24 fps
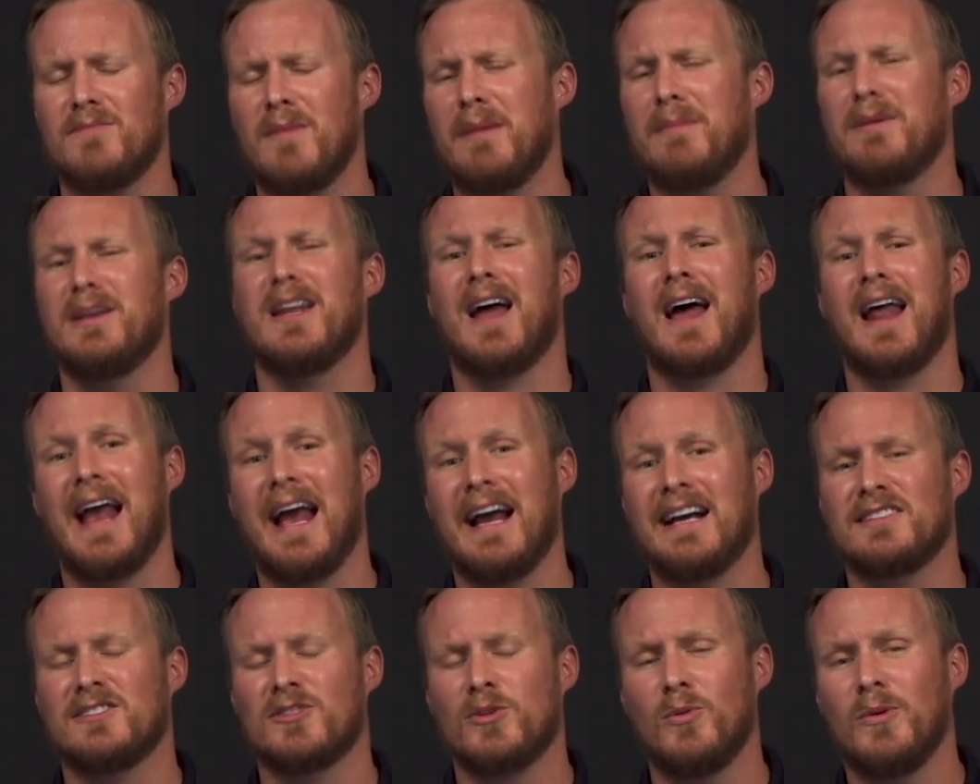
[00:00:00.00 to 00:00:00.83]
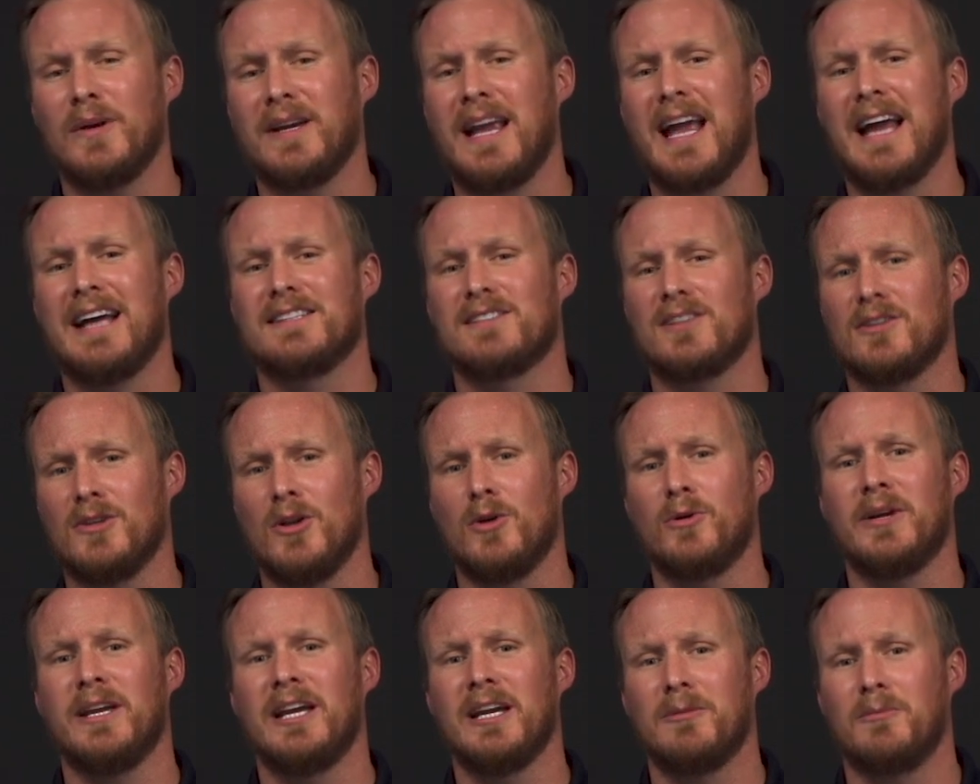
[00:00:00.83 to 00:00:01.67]
maybe not as quick as a low
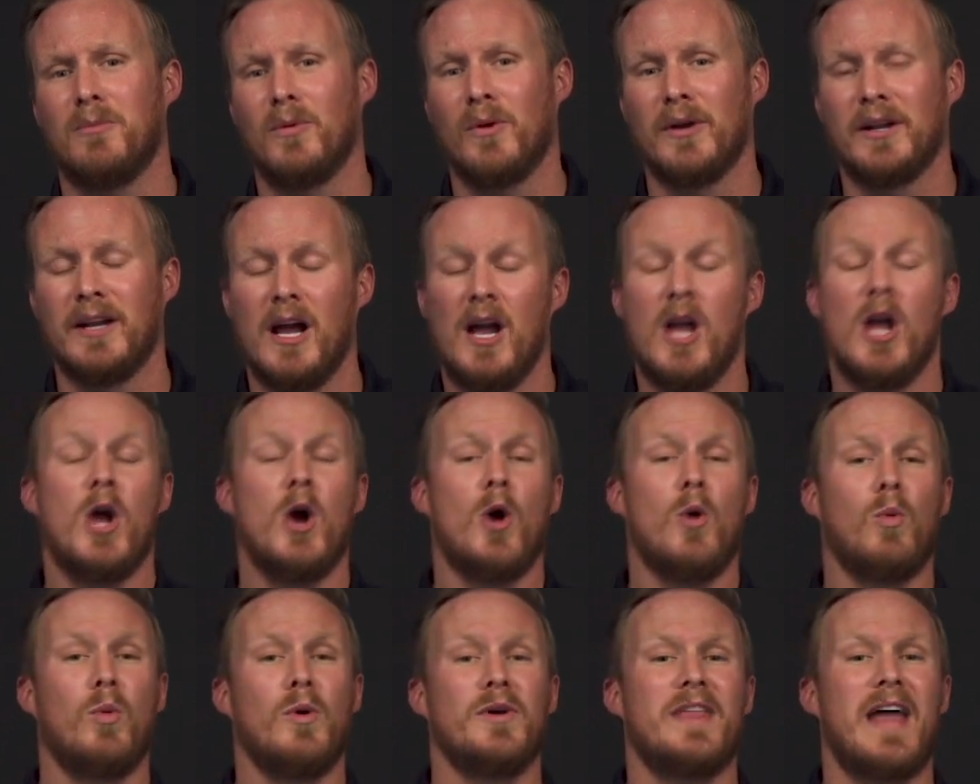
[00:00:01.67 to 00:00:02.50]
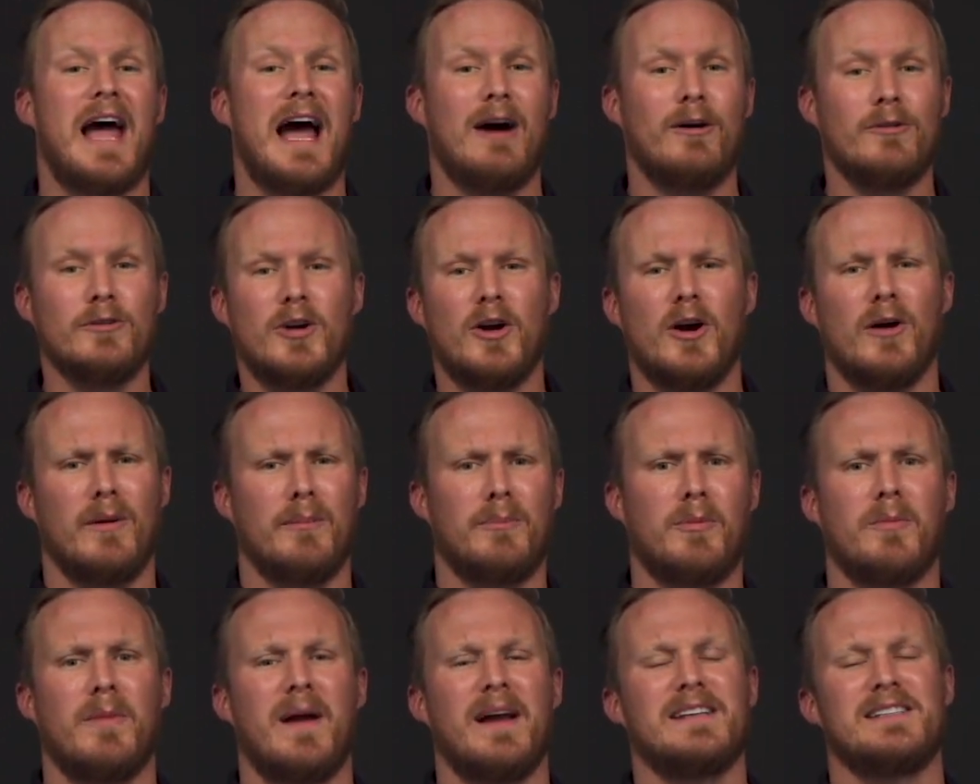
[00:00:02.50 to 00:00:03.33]
kick point, without
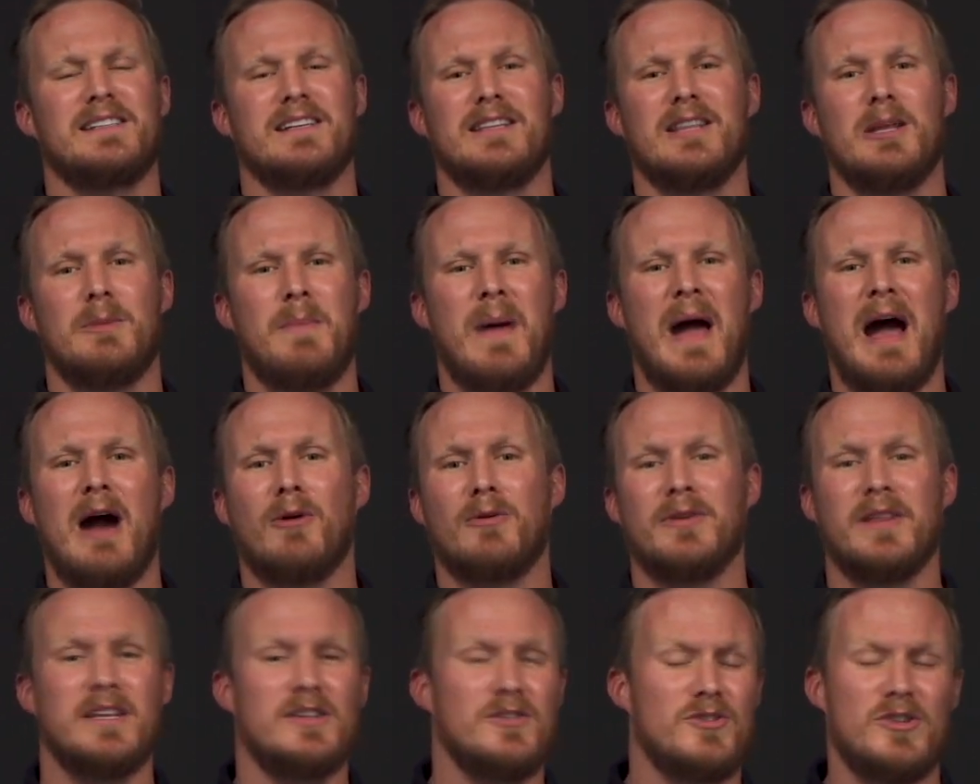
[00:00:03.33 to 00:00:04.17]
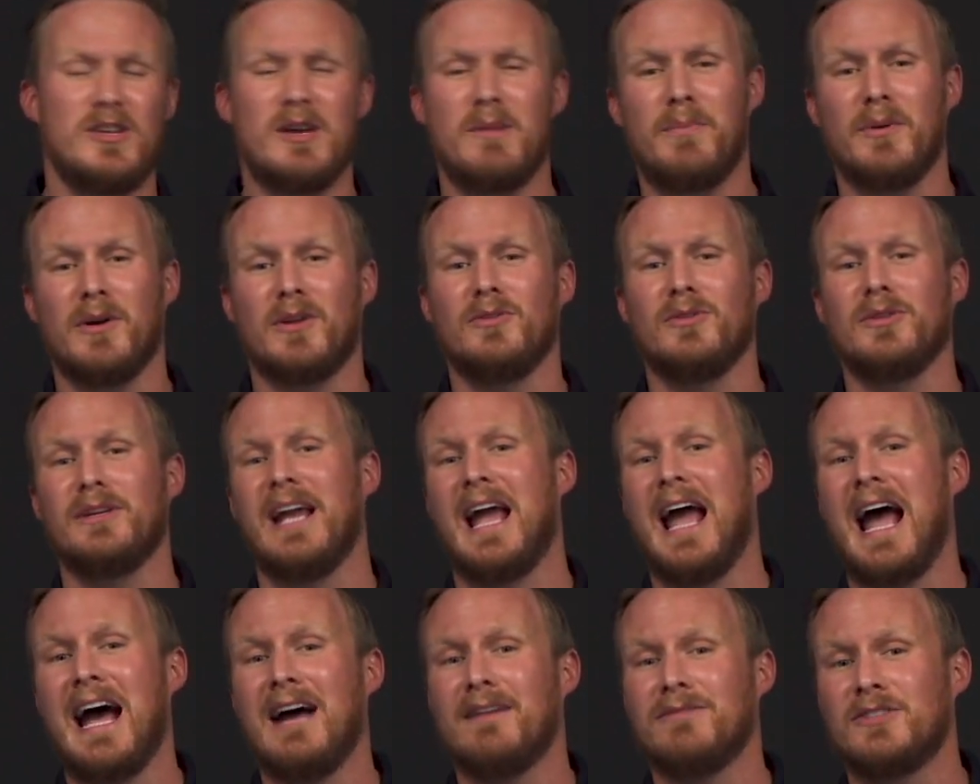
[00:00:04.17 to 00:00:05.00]
compromising the power that you typically
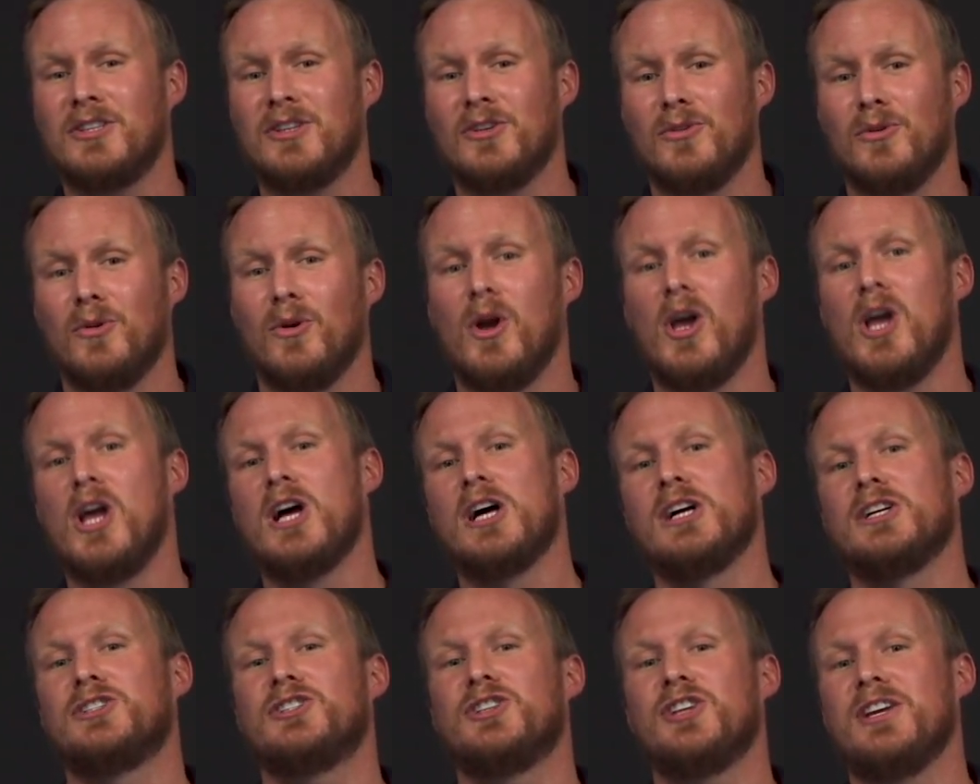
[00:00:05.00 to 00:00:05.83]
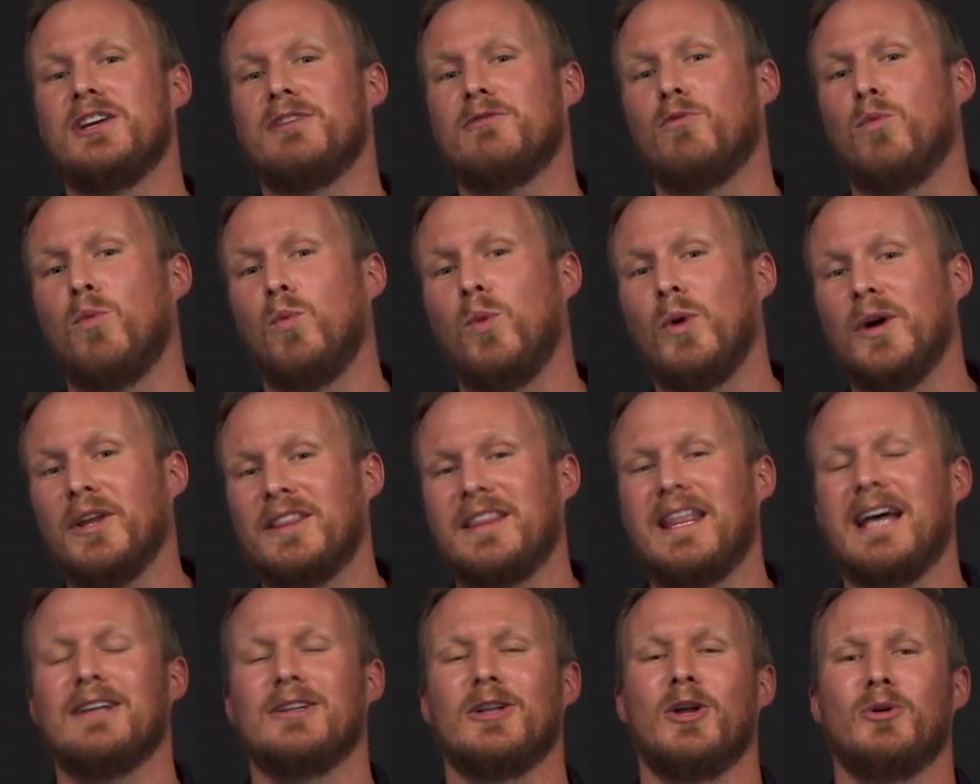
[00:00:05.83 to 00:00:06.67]
have to achieve with
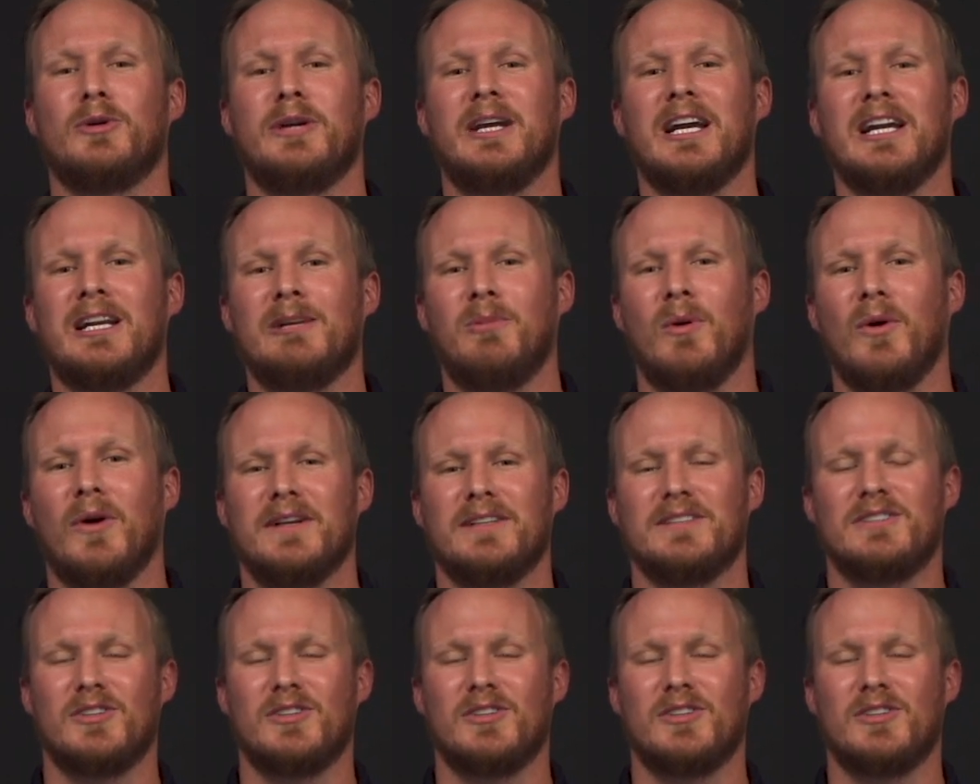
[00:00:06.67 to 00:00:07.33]
that low kick point.